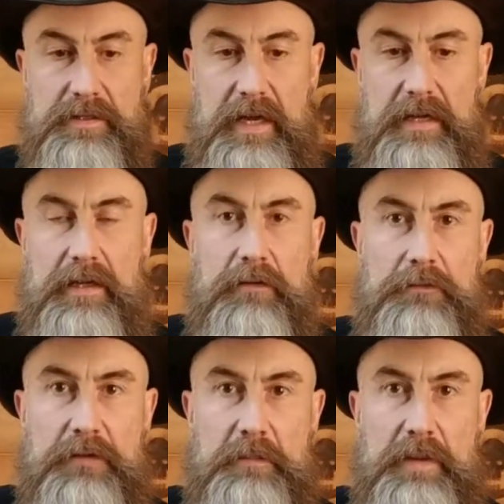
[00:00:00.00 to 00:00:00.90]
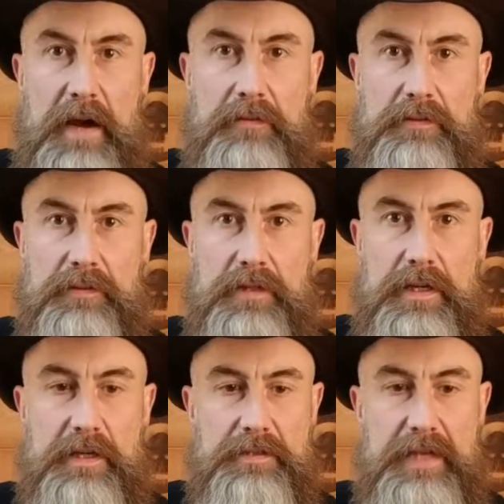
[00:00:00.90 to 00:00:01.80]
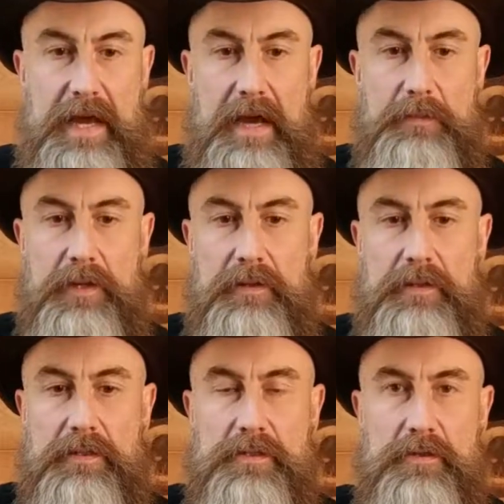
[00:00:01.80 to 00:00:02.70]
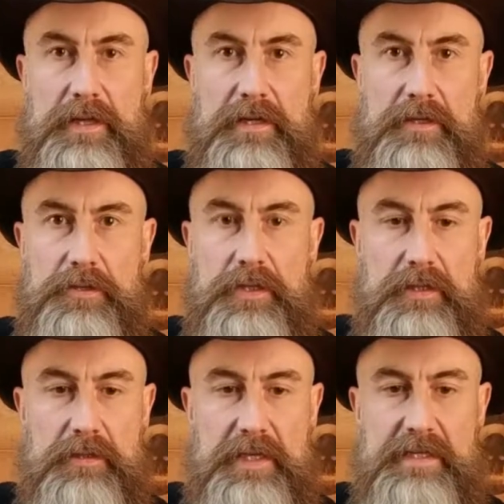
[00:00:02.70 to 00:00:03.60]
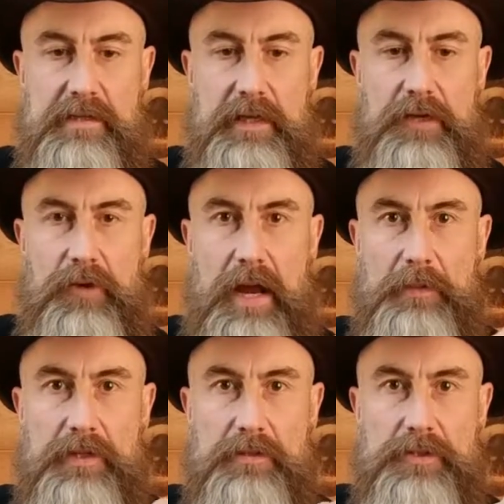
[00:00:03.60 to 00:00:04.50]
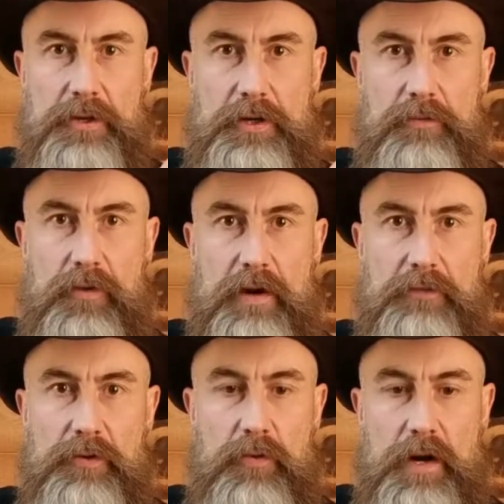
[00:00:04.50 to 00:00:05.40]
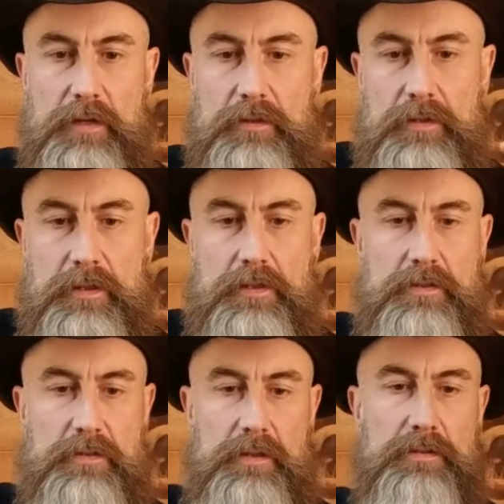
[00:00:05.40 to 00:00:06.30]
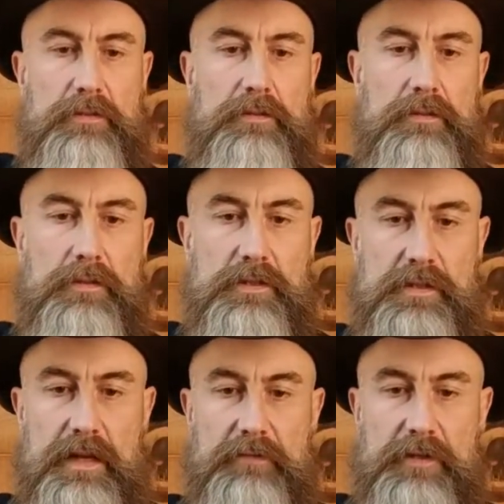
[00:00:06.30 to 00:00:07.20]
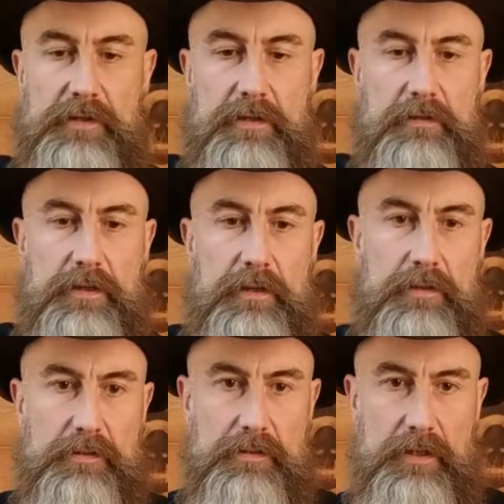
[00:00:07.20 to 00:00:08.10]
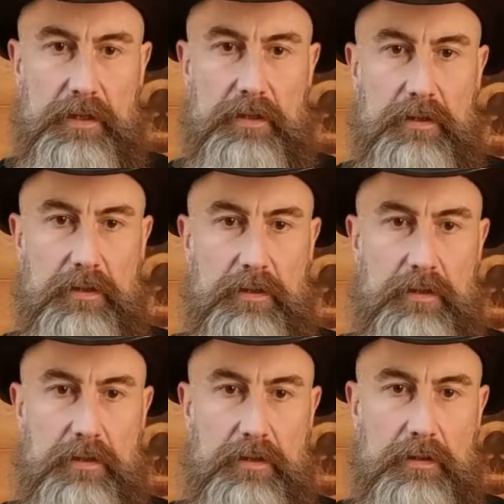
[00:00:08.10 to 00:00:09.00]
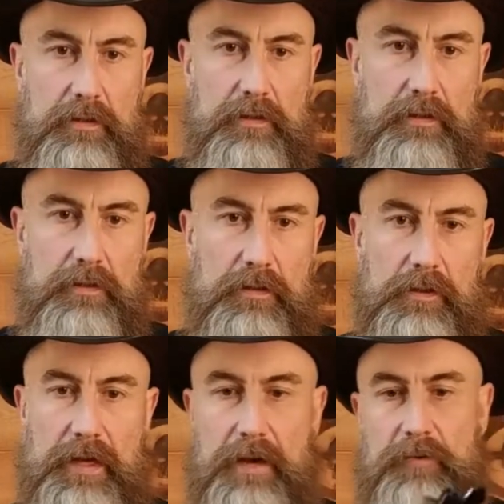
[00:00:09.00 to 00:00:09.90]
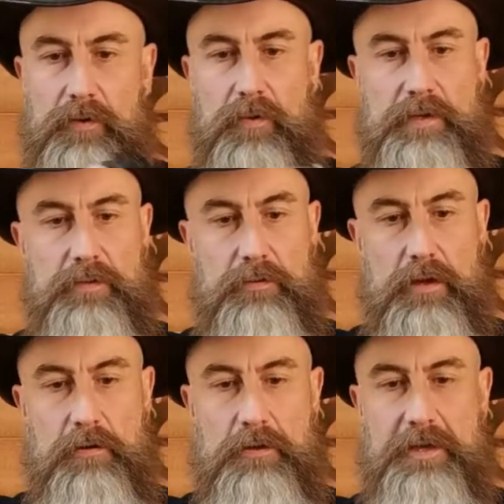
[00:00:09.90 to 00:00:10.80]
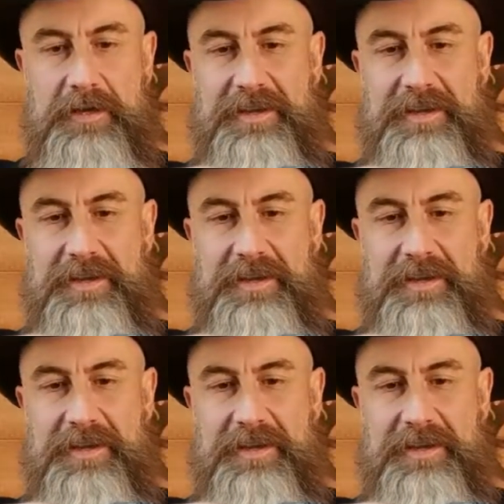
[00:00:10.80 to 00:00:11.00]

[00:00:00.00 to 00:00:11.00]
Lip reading: it's got a little flip out tab so that you can easily grab it and turn it wherever you want. So I just gave it a turn there. Let's see. Oh yeah, I went way too low.